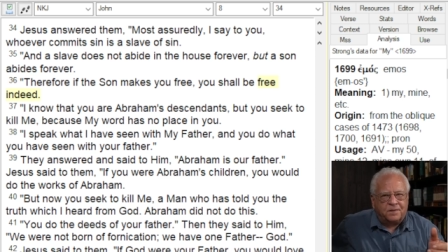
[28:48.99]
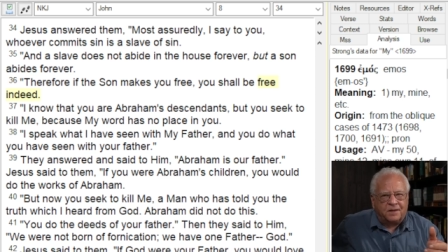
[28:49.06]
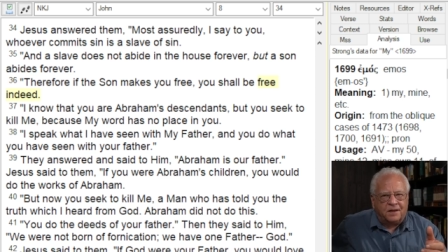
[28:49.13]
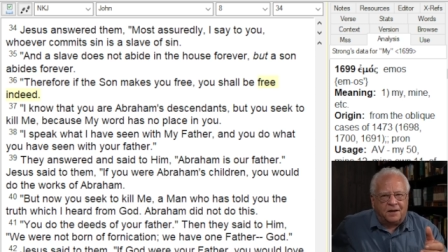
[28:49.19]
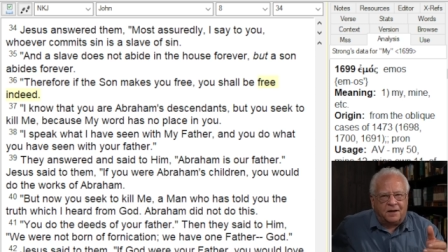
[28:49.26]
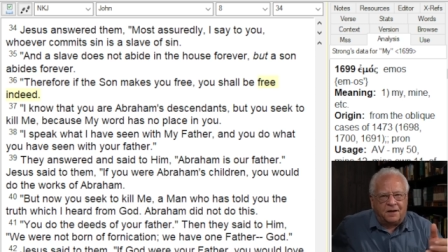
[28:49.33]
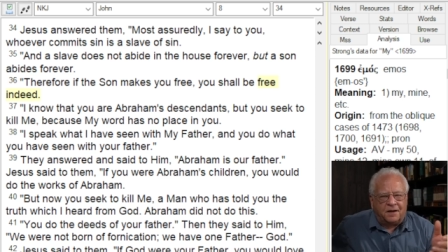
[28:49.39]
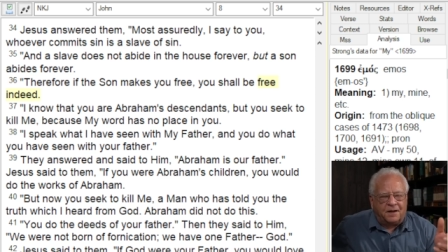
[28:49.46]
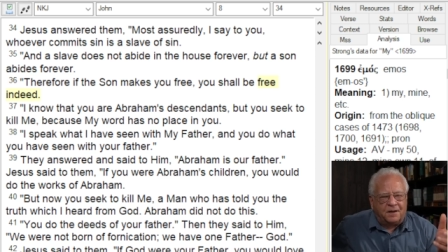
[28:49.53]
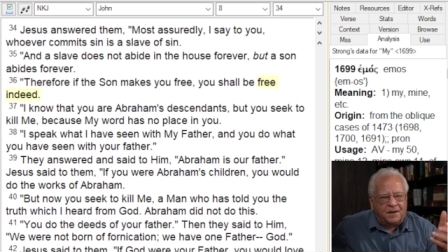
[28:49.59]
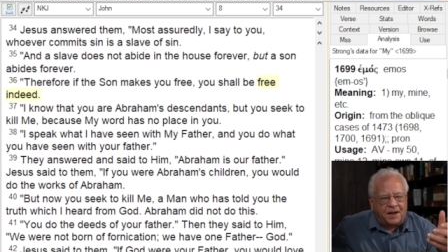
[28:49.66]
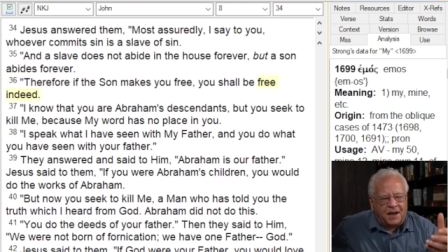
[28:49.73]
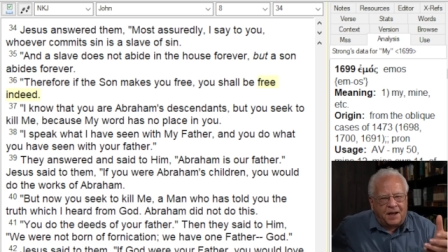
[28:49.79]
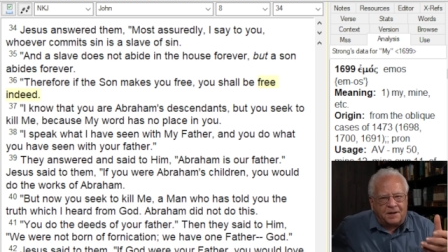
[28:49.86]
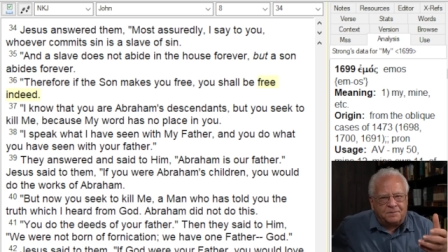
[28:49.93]
uh,
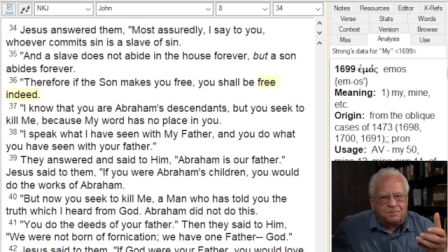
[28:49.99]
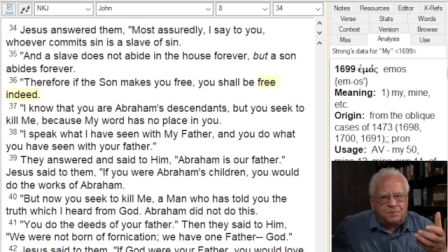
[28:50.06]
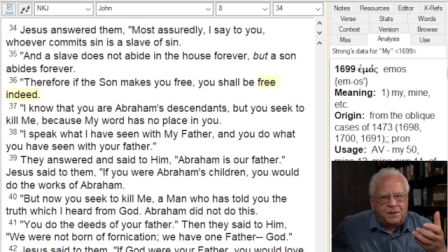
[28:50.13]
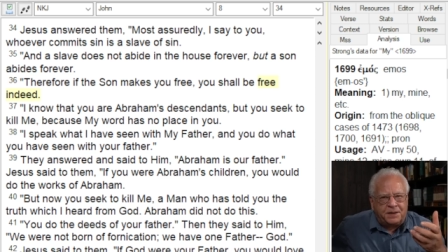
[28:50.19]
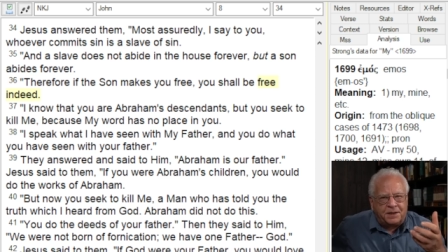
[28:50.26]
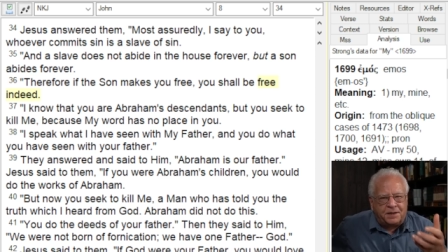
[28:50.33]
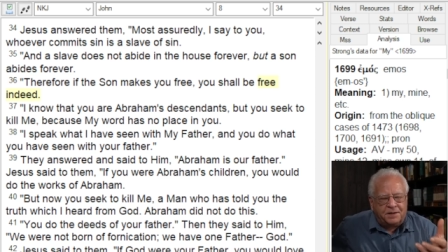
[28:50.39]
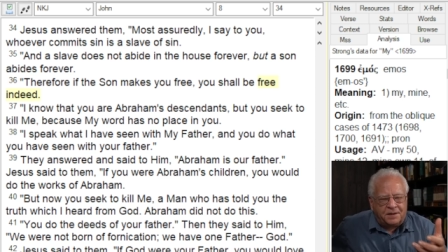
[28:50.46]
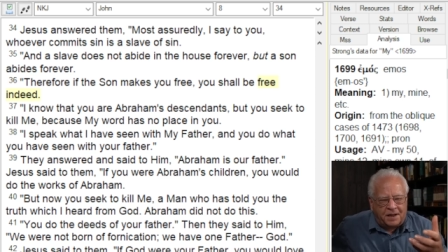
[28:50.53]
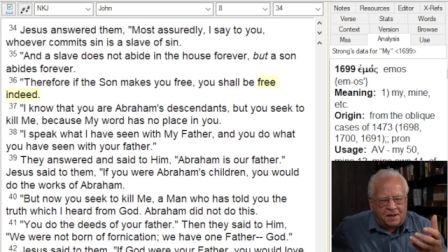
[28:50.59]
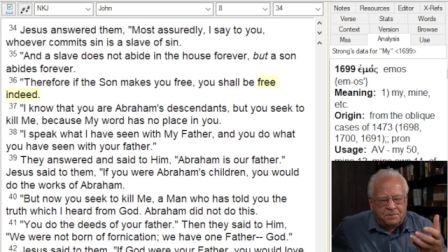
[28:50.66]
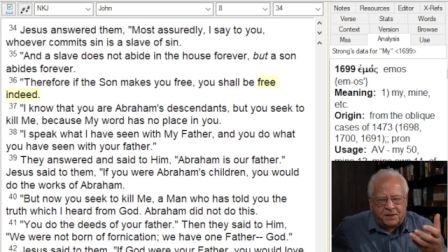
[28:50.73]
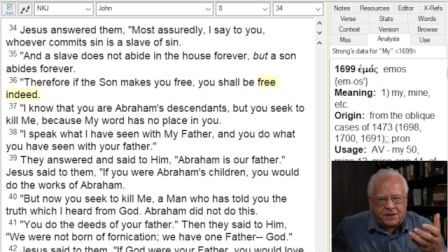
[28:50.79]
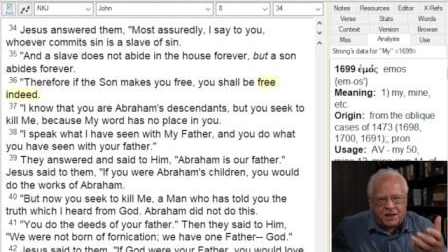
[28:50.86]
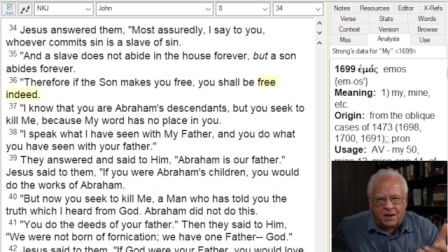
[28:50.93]
and be, and
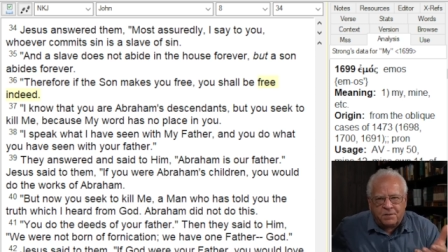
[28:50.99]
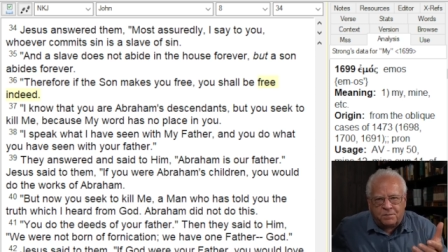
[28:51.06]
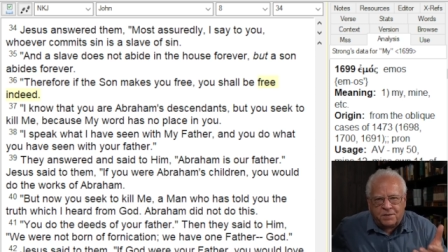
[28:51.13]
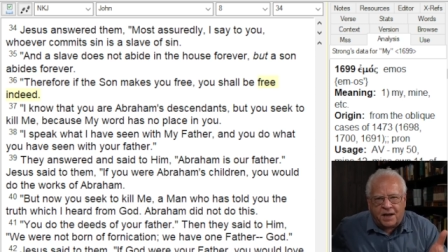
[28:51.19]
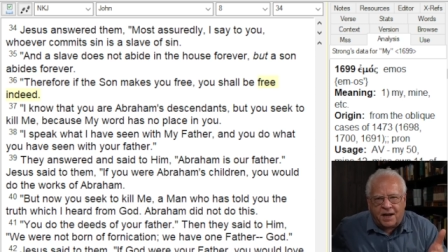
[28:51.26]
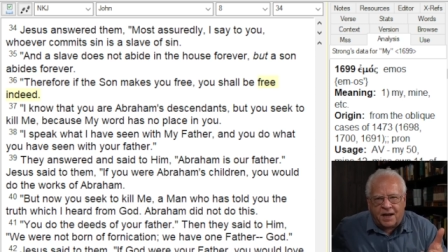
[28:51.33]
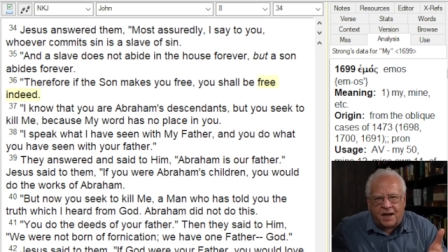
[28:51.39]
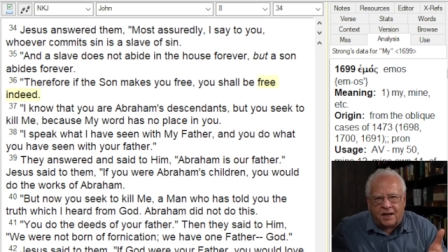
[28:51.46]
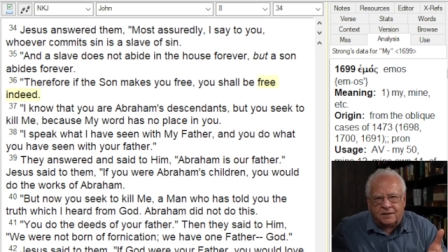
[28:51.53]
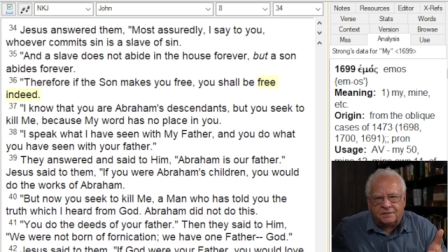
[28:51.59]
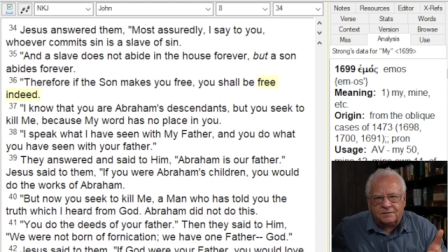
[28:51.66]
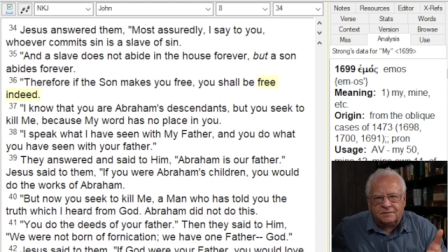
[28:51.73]
became a man.